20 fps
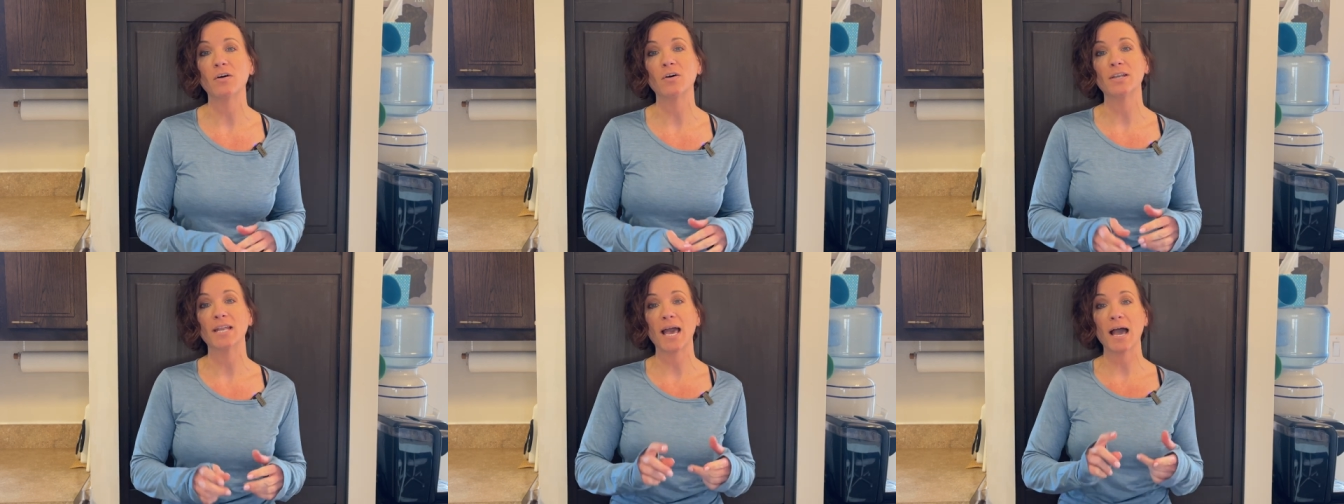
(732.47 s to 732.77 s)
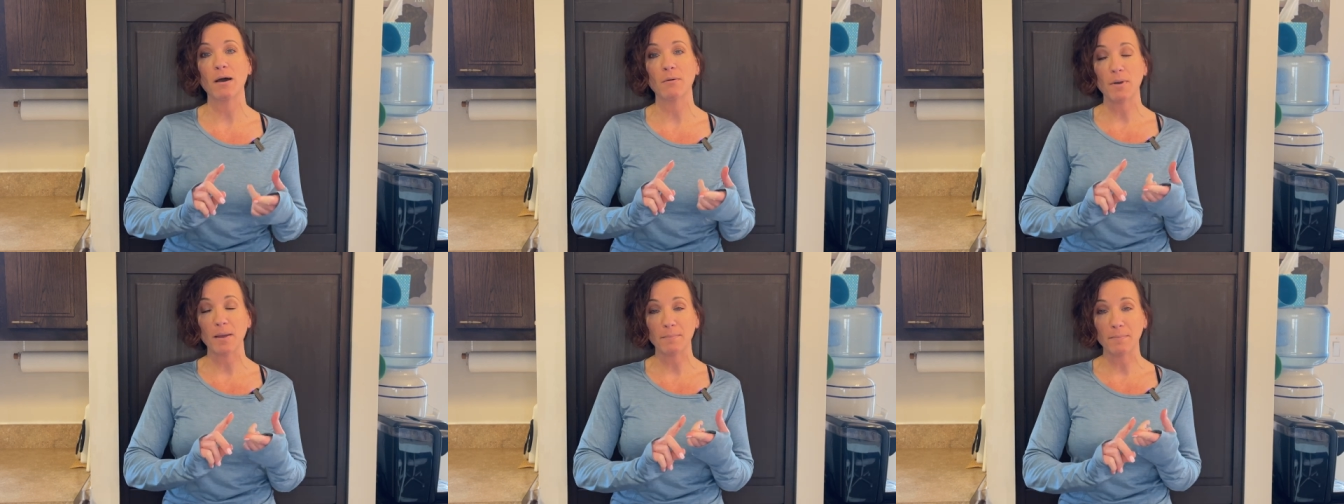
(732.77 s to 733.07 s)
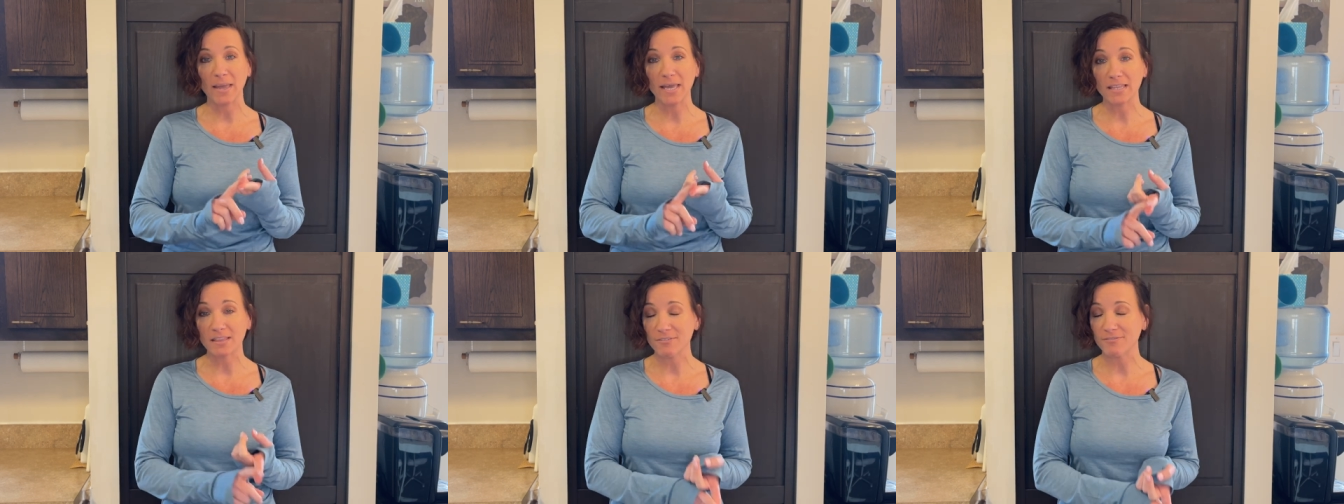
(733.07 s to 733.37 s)
on how I
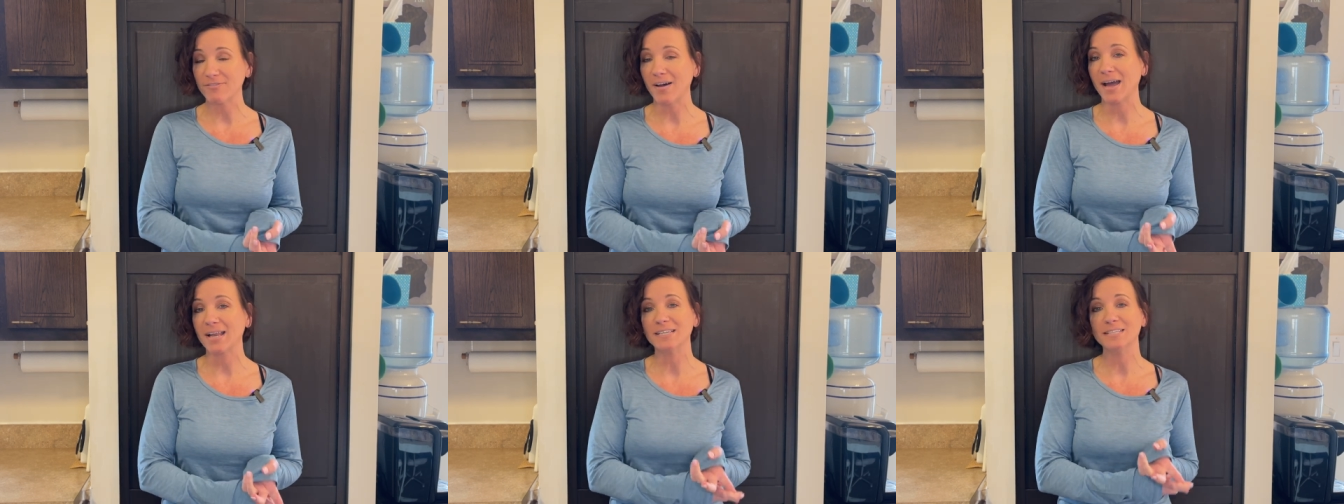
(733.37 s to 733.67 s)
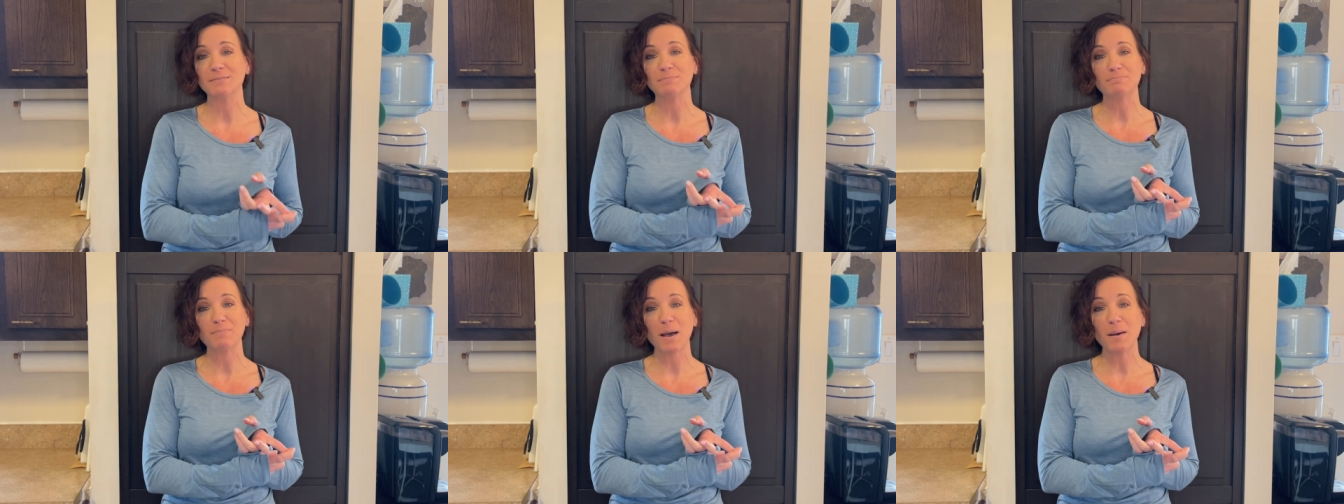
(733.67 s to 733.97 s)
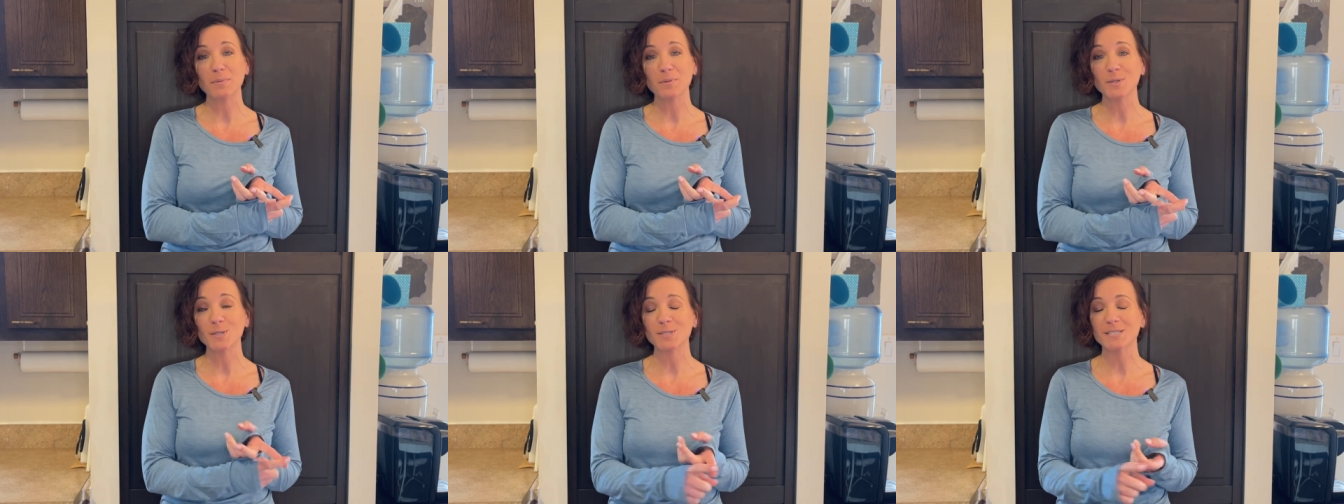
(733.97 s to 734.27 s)
make the fondant
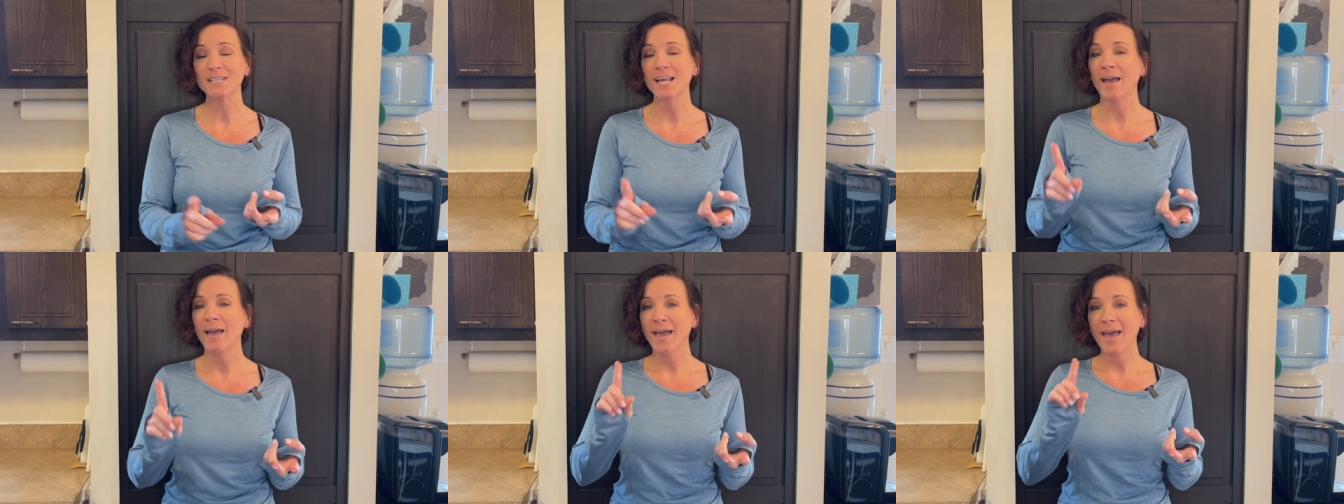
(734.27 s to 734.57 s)
bubbles